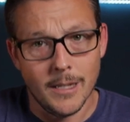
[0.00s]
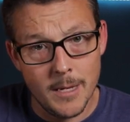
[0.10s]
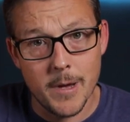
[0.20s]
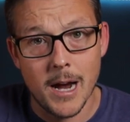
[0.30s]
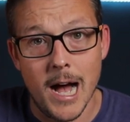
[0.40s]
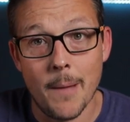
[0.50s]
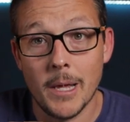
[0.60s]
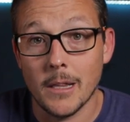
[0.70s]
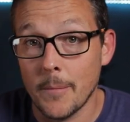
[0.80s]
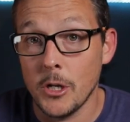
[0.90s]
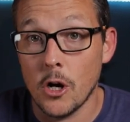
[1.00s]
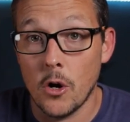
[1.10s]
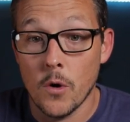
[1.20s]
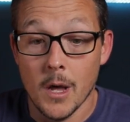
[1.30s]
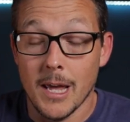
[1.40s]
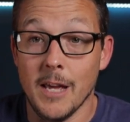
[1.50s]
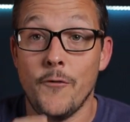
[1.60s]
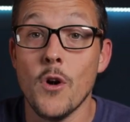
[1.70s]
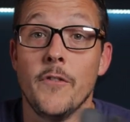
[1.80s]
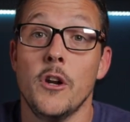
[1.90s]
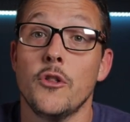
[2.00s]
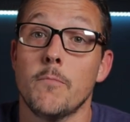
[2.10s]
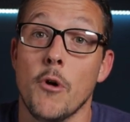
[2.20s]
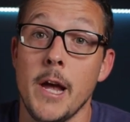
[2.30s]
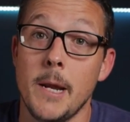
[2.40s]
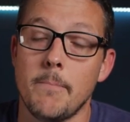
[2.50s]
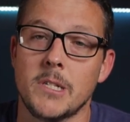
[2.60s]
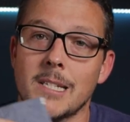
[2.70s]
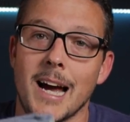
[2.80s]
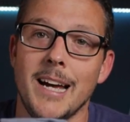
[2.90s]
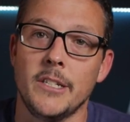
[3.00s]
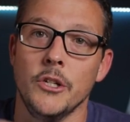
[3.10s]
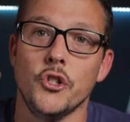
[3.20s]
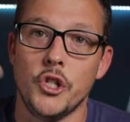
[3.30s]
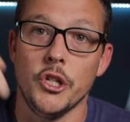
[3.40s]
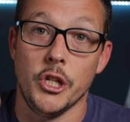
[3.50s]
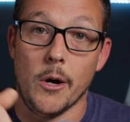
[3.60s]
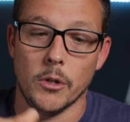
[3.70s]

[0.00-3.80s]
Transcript: Leave me a comment. Let me know if you have another brand besides Injinji.